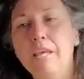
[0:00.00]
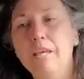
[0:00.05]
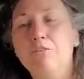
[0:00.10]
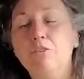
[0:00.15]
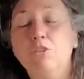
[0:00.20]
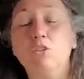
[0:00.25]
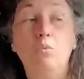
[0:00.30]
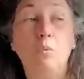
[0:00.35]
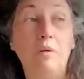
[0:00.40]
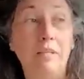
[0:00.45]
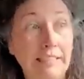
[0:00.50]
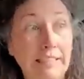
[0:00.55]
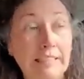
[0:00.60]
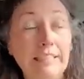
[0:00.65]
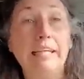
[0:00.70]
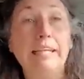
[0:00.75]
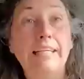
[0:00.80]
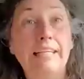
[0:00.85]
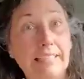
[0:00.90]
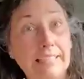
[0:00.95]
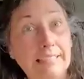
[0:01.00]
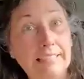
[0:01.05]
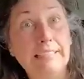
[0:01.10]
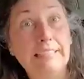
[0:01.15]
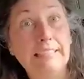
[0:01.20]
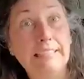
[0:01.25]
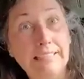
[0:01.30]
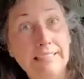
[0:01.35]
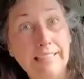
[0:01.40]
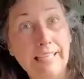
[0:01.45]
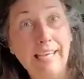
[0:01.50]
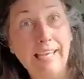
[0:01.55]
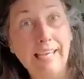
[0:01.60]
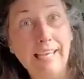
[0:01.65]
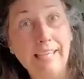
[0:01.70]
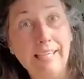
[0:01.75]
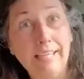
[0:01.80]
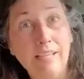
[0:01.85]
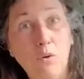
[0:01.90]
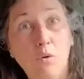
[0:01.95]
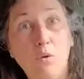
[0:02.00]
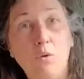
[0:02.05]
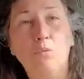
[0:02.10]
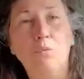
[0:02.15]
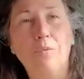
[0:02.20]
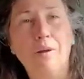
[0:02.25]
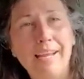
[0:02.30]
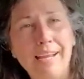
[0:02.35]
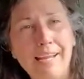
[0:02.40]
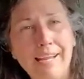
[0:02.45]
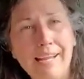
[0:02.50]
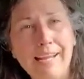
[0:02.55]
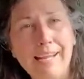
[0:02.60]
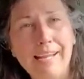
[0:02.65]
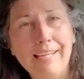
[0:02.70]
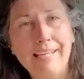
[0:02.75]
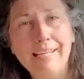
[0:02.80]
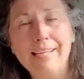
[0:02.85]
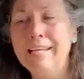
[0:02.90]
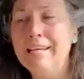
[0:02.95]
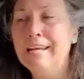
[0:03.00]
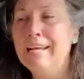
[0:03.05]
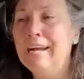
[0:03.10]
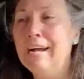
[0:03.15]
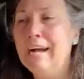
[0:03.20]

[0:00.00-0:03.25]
if it's windy like it is today or raining,